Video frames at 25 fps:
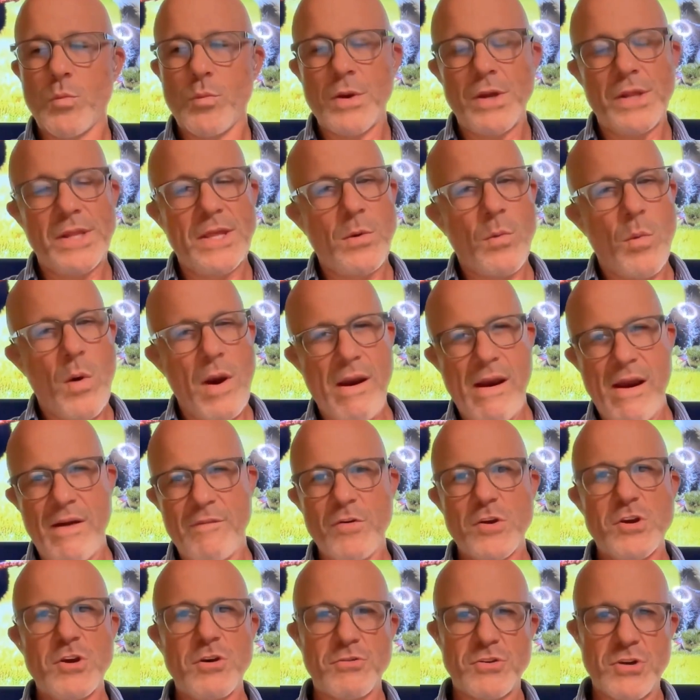really,
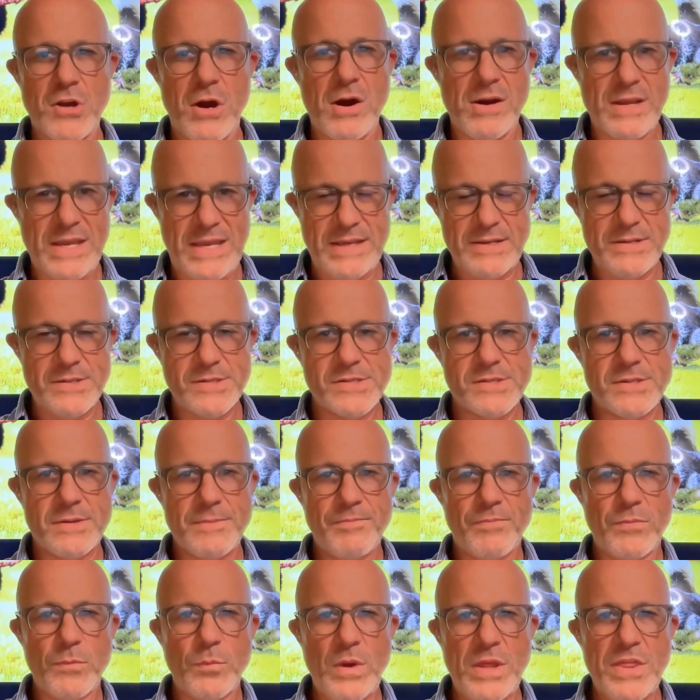wherever your dog is,
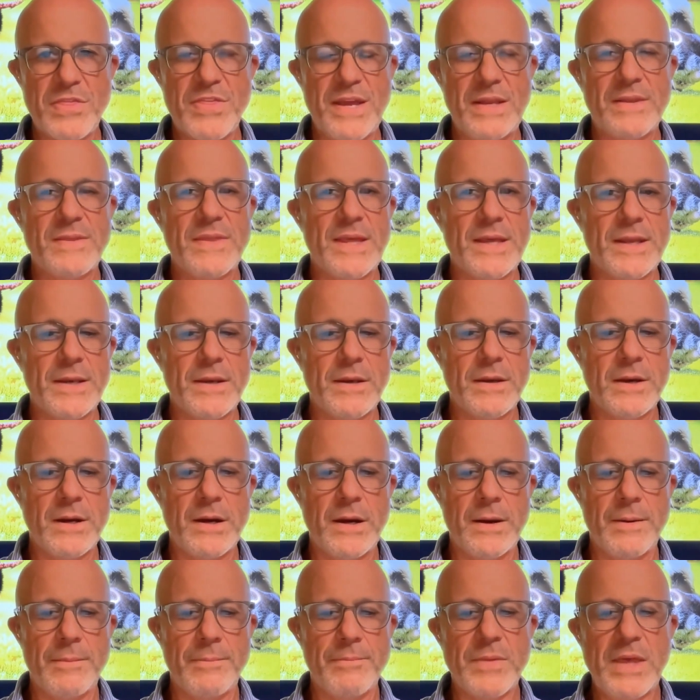we think that
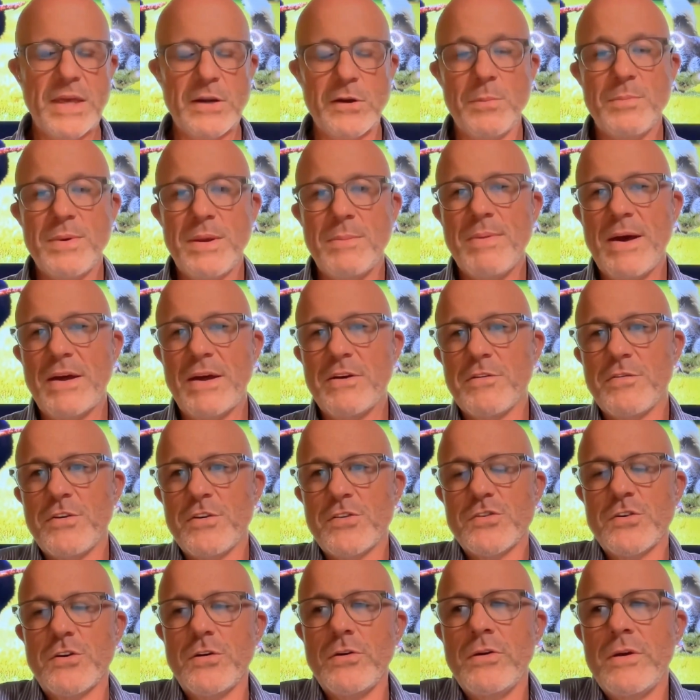it'll be
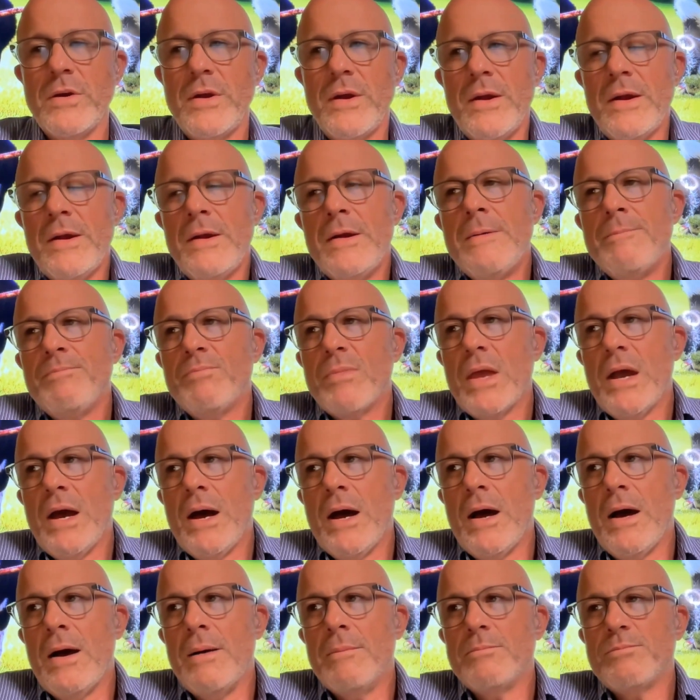beneficial.
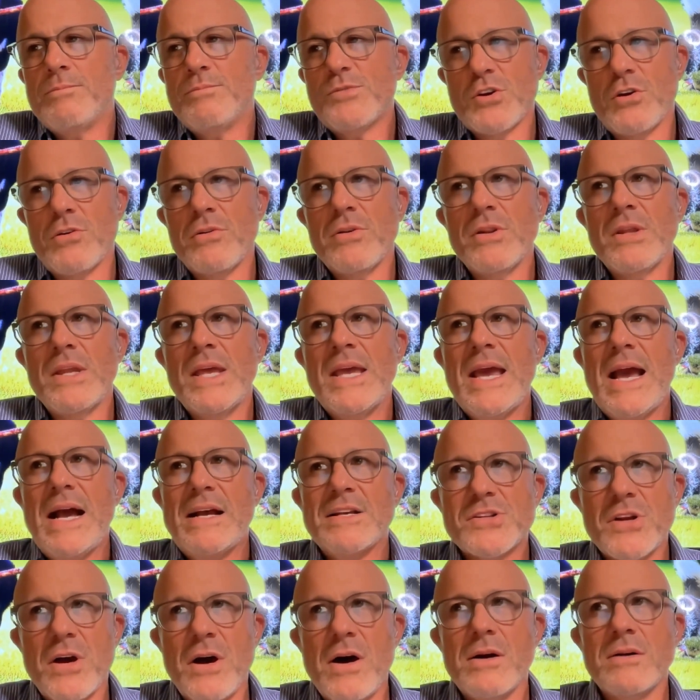Certainly, as
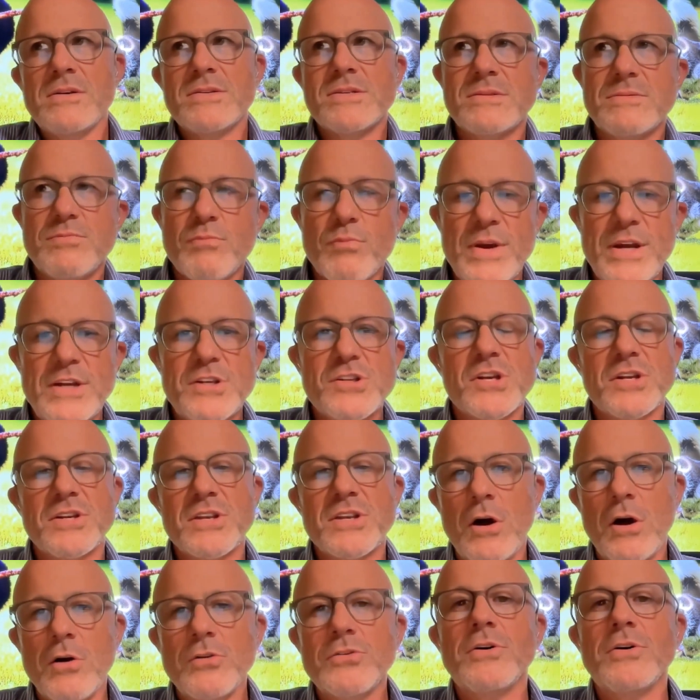dogs reach
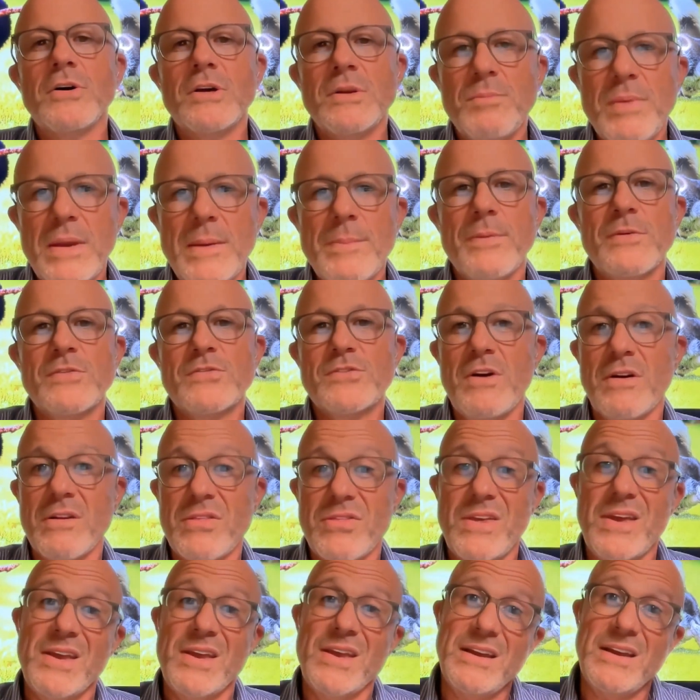adulthood, people start
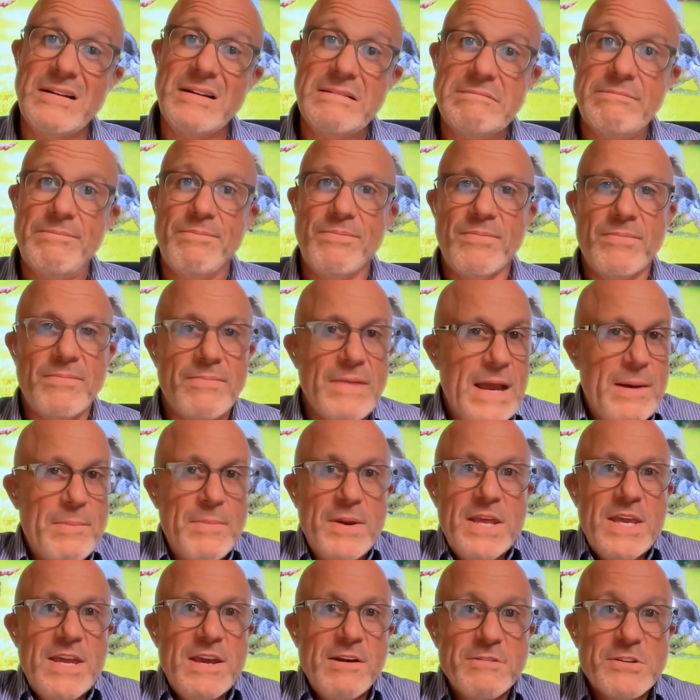thinking, how
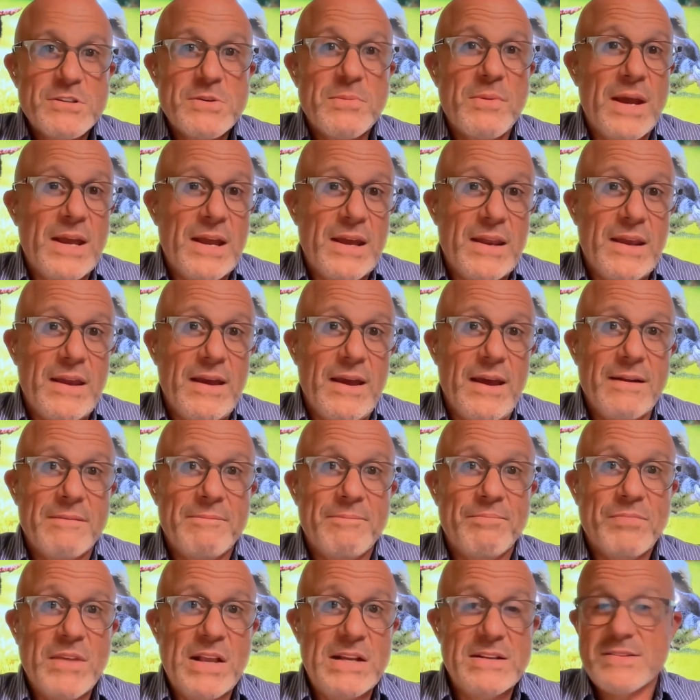many years am I going to get?
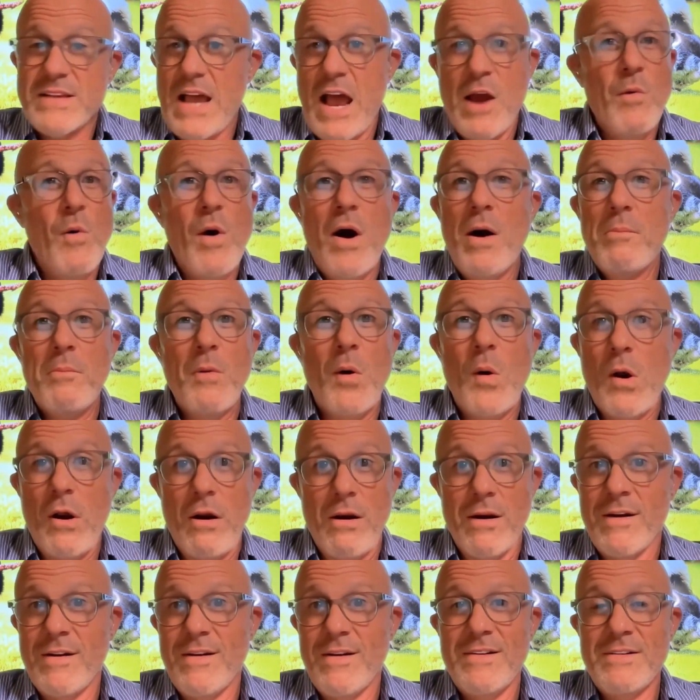Because I want more.
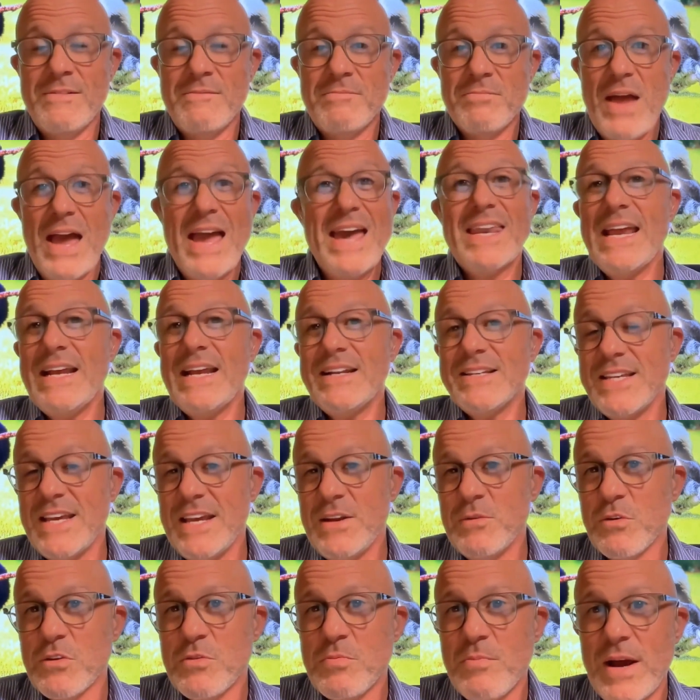I had 18
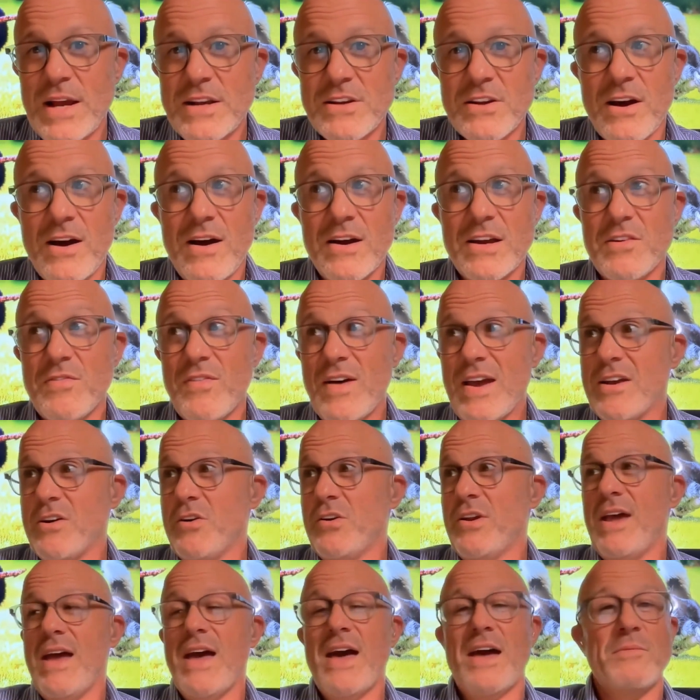with my dog. If I could
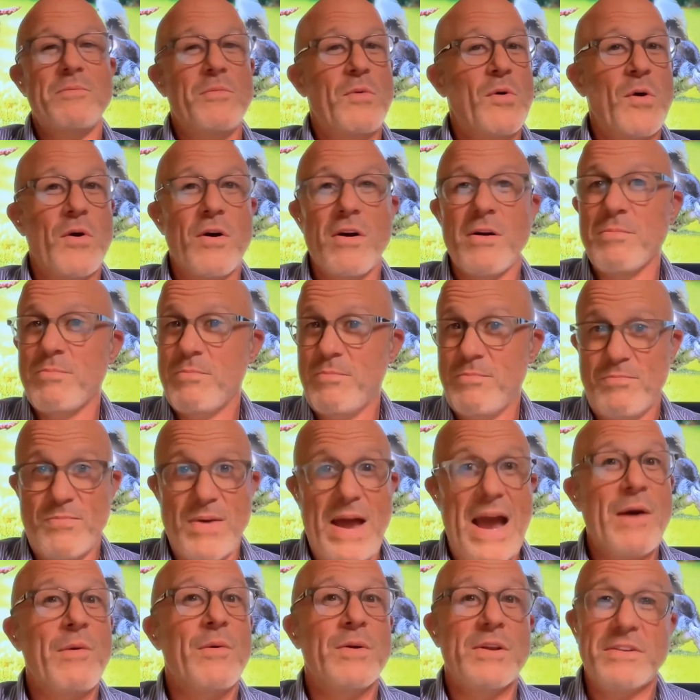have had more,
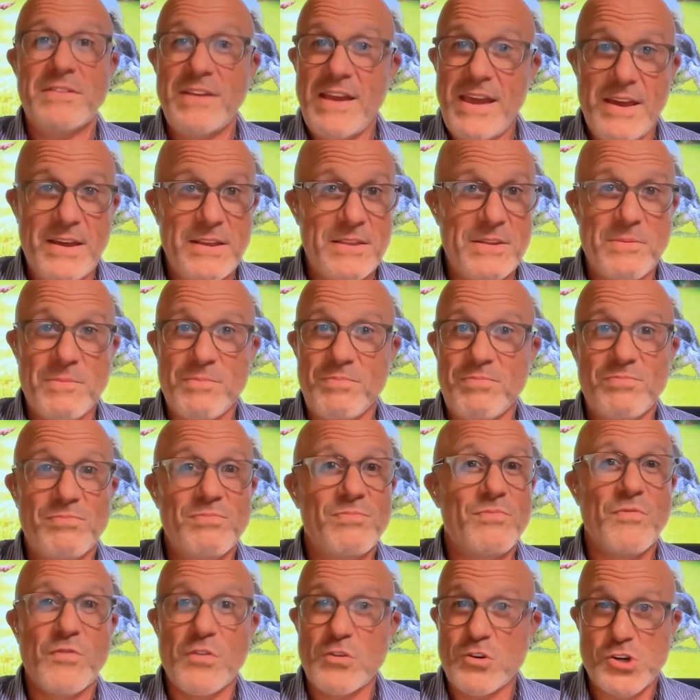I would have taken them
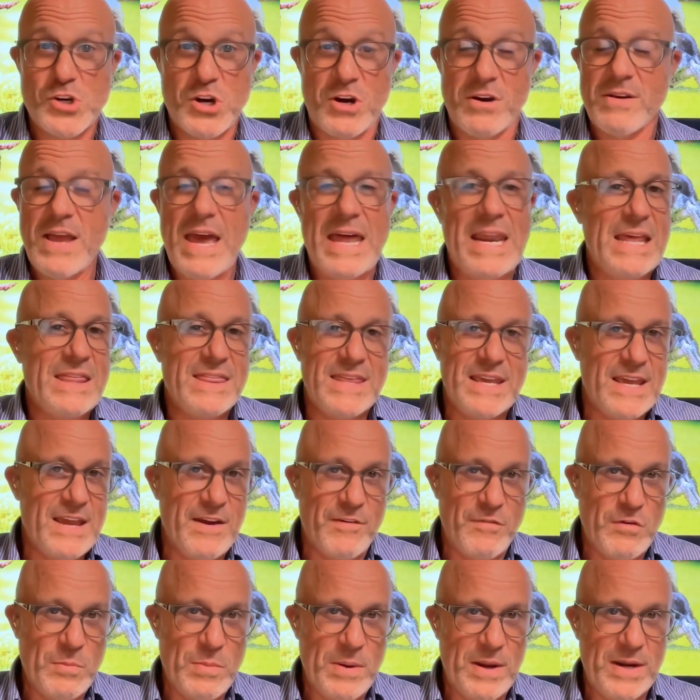for sure. And I think
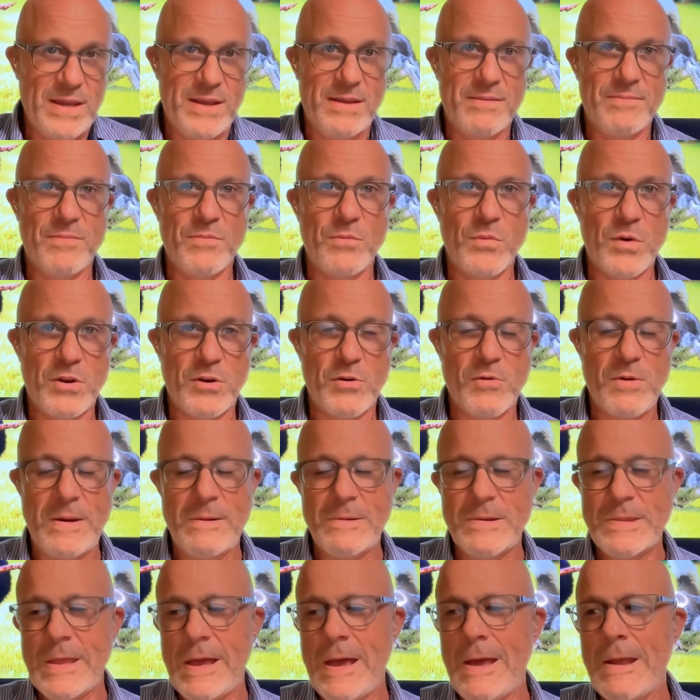everybody would agree
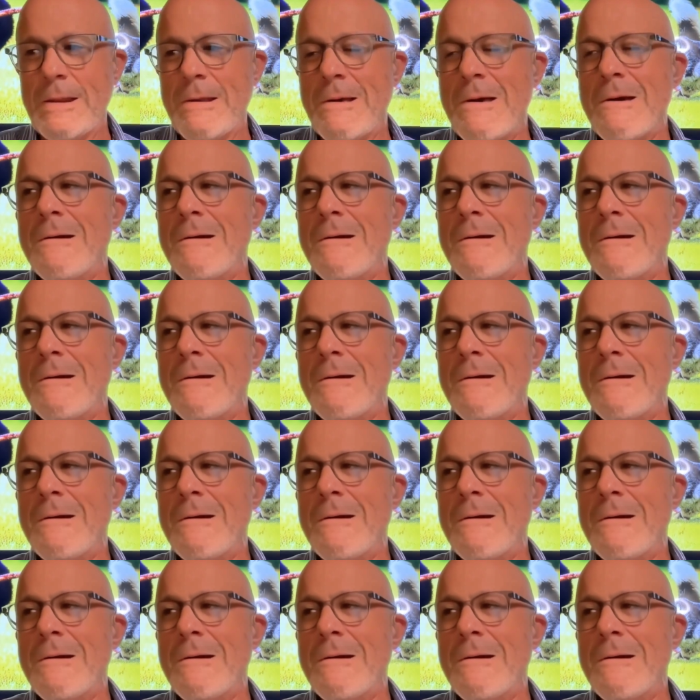with that.